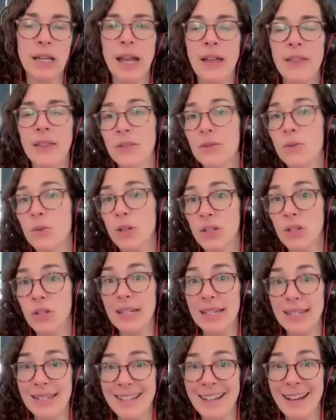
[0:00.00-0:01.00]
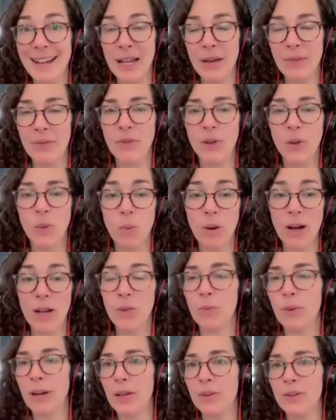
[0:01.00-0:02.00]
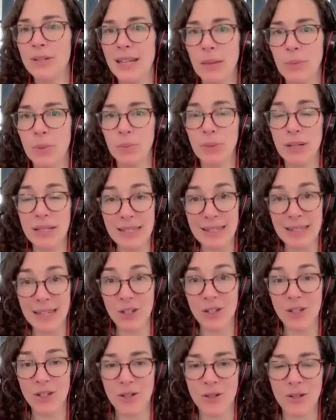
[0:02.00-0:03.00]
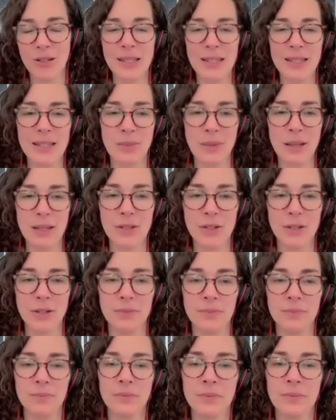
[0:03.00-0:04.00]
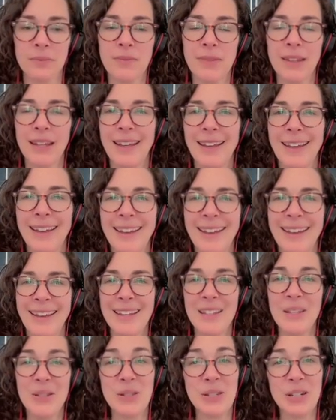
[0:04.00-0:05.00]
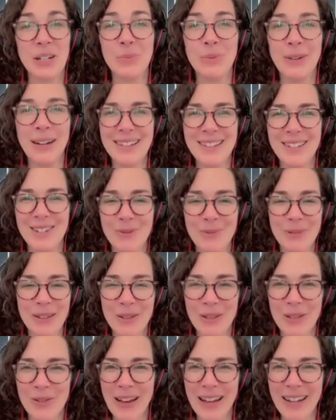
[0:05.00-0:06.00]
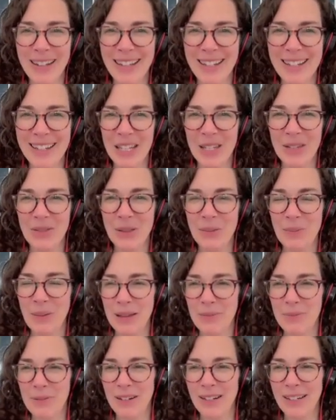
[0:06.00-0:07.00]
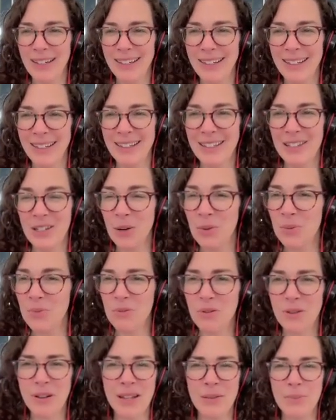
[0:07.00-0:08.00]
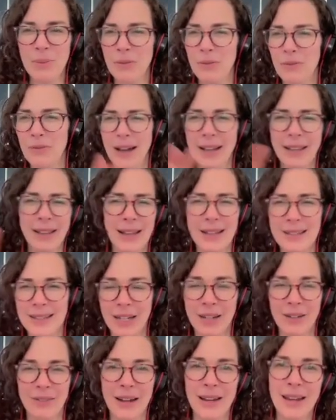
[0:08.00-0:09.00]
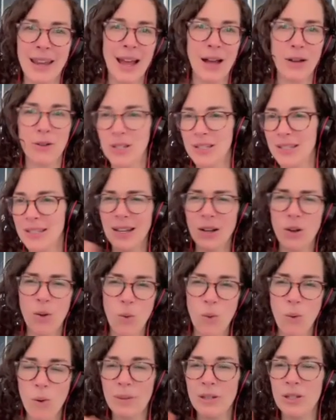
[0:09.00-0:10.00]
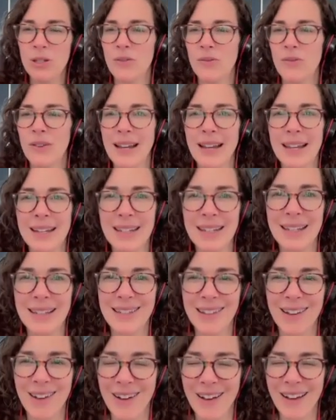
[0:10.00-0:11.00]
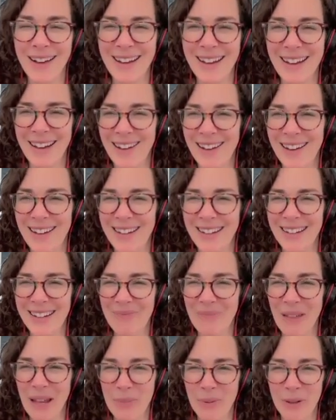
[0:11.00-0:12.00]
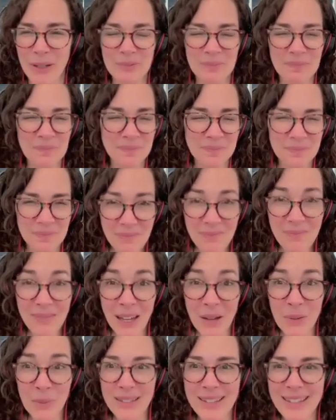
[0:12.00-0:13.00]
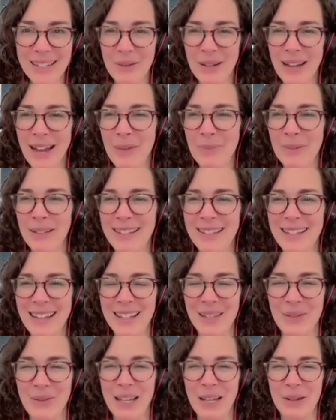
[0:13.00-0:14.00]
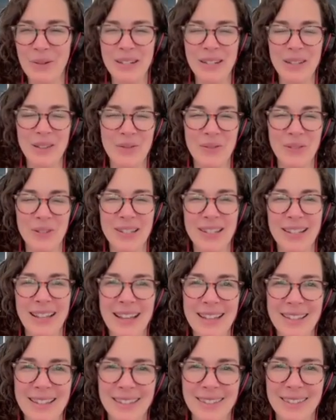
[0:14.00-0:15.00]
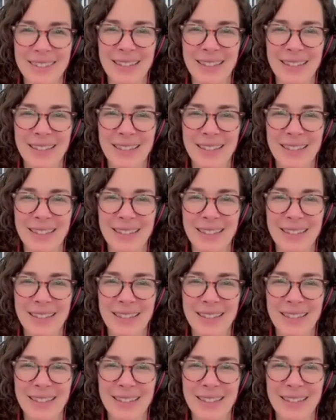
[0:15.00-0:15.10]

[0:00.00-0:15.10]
And then, of course, you need to sign up for one roundtable presentation during this semester. So start brainstorming those final ideas for the paper. Don't worry about finalizing it right now. Just get a whole bunch of fun ideas on paper, and we'll see what happens as we go into the first class.